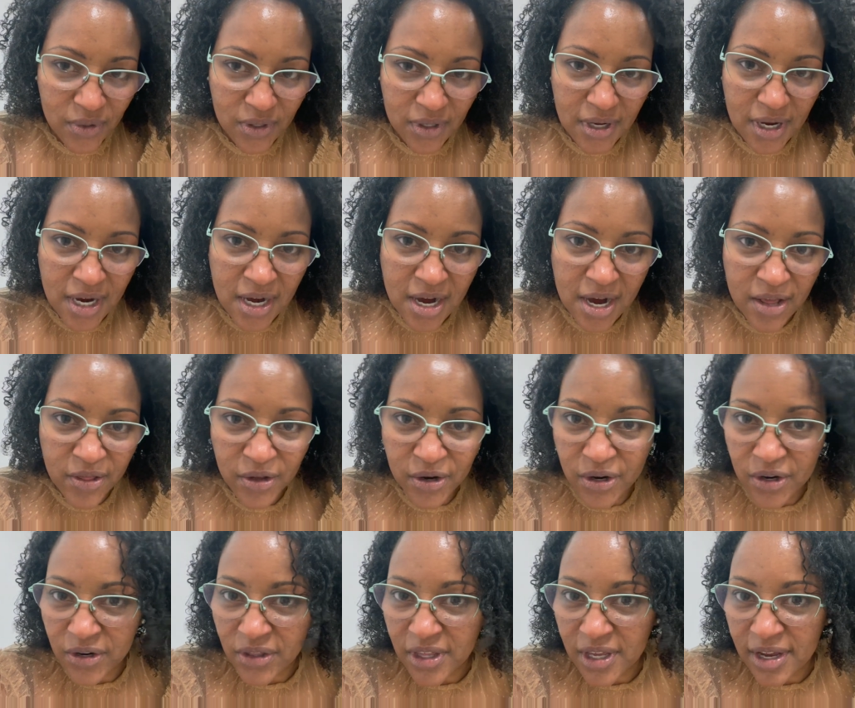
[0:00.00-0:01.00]

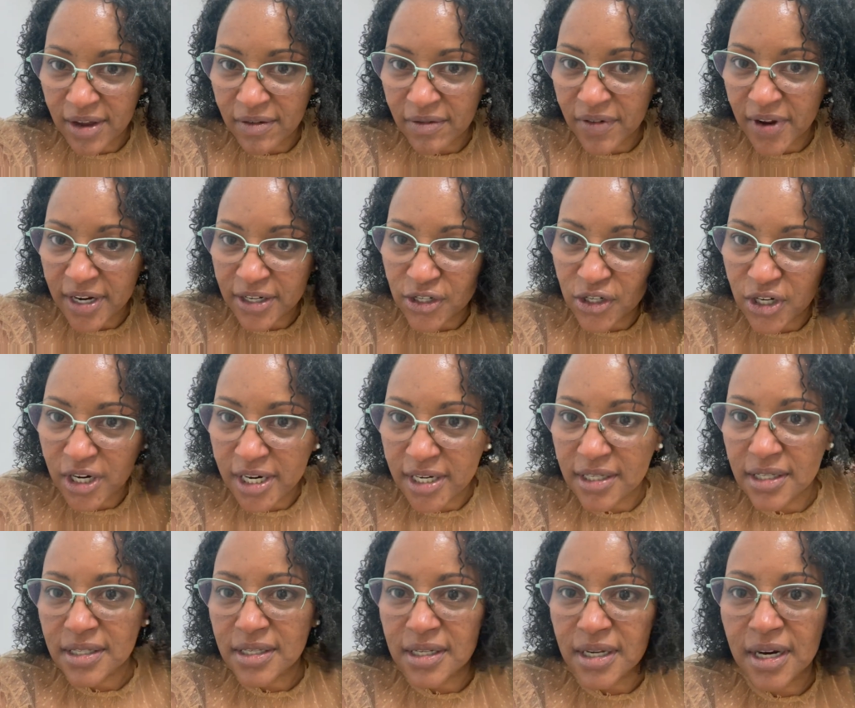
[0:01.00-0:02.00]
another thing of
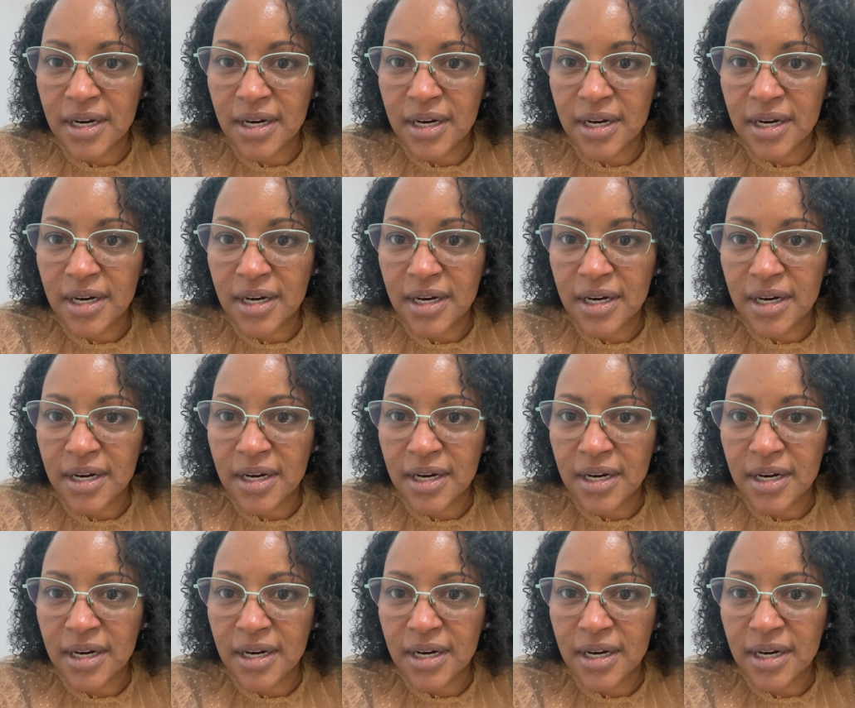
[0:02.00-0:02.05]
estrus.